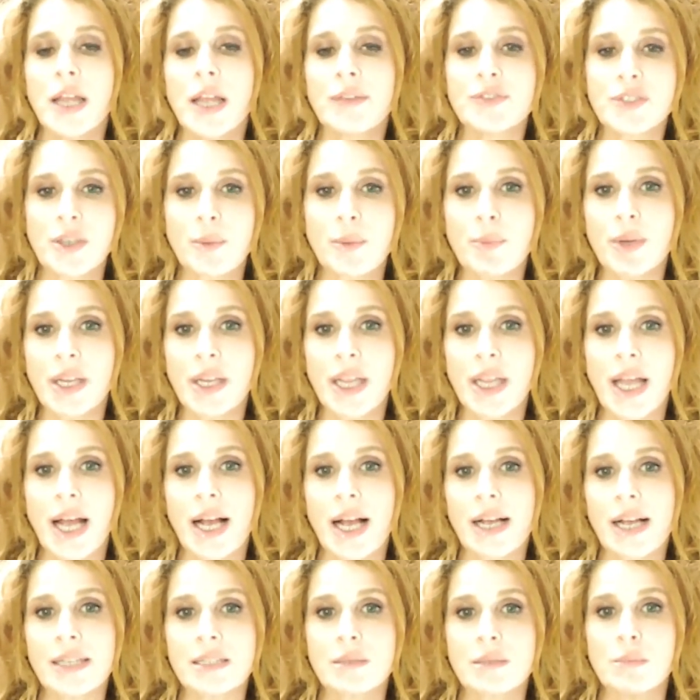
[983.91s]
If somebody
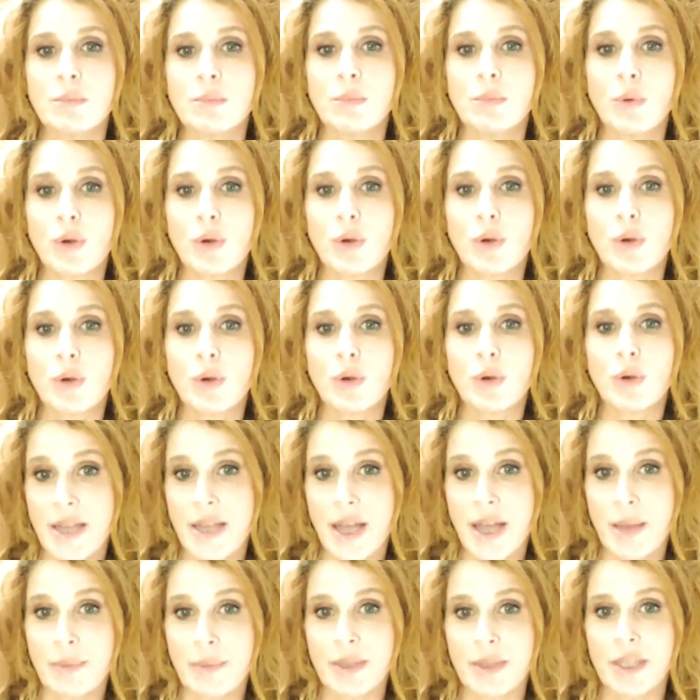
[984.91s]
has more sun
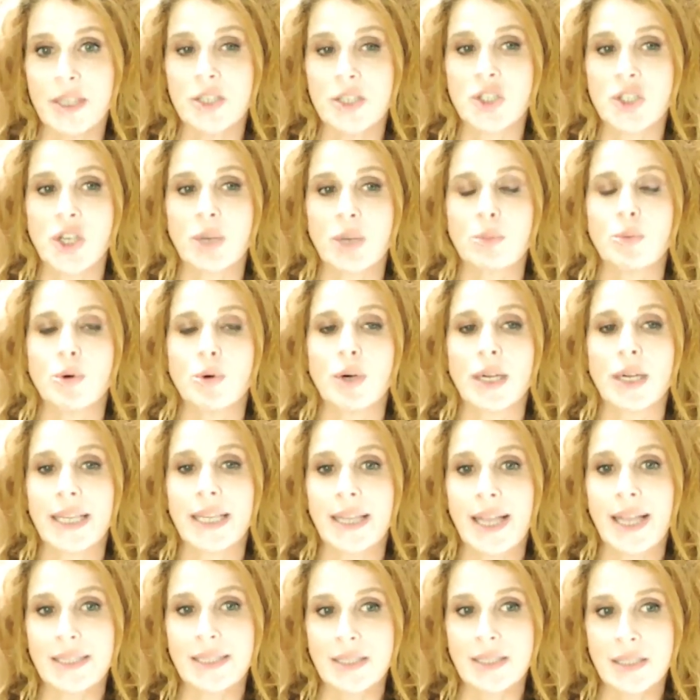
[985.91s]
damage and more
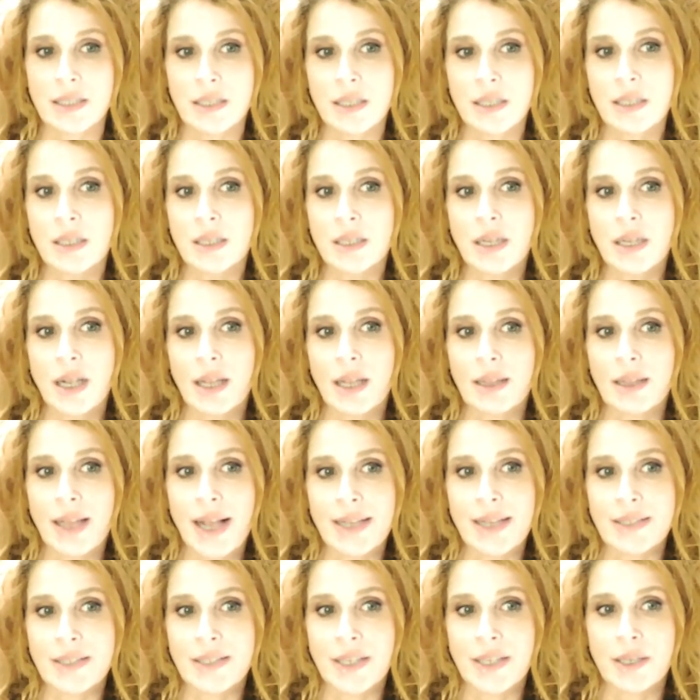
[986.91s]
elasticity,
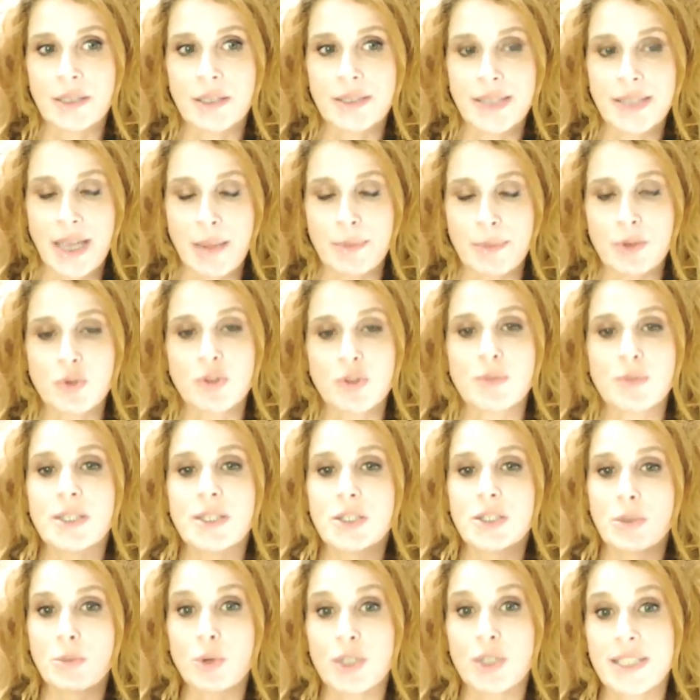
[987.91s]
elastic damage, which
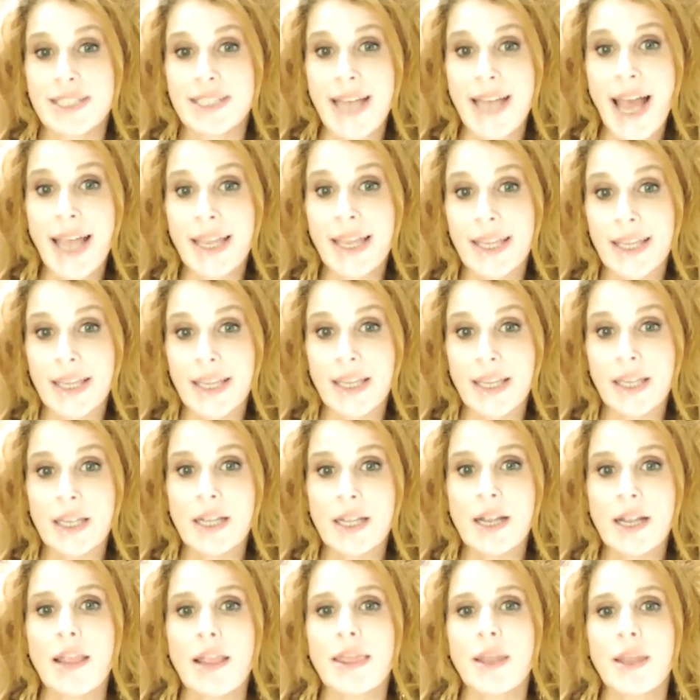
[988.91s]
means they're more saggy,
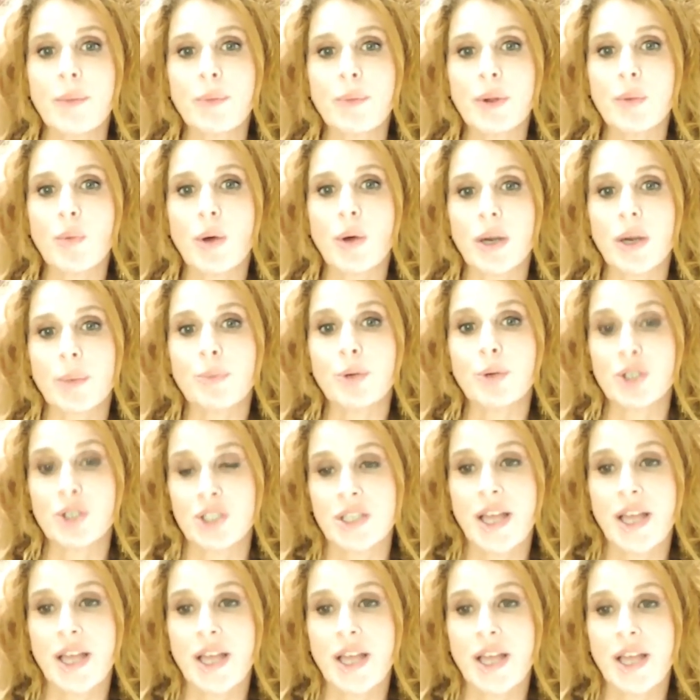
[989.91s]
then we want to
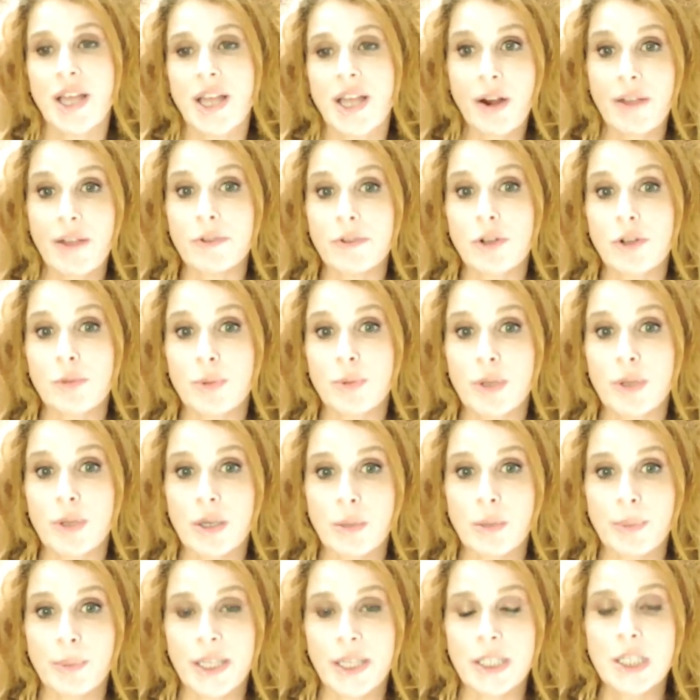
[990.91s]
push that our envelope a
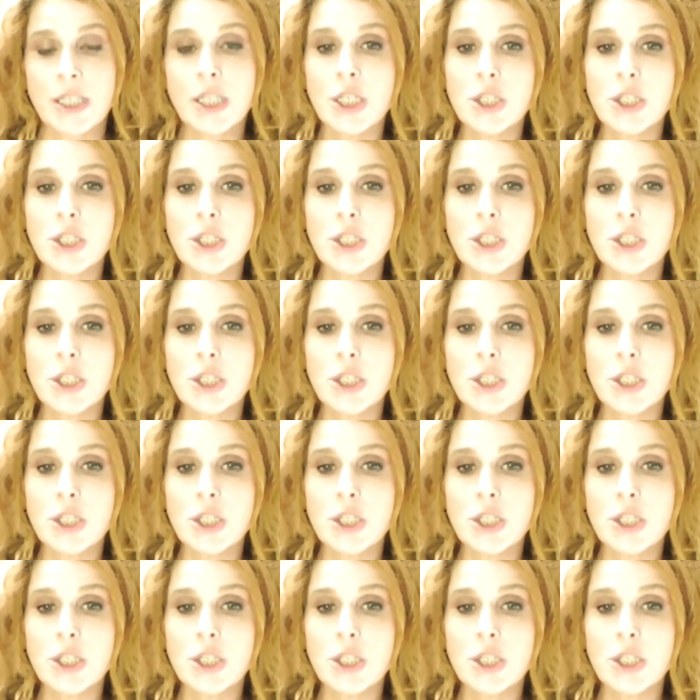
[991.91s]
little bit.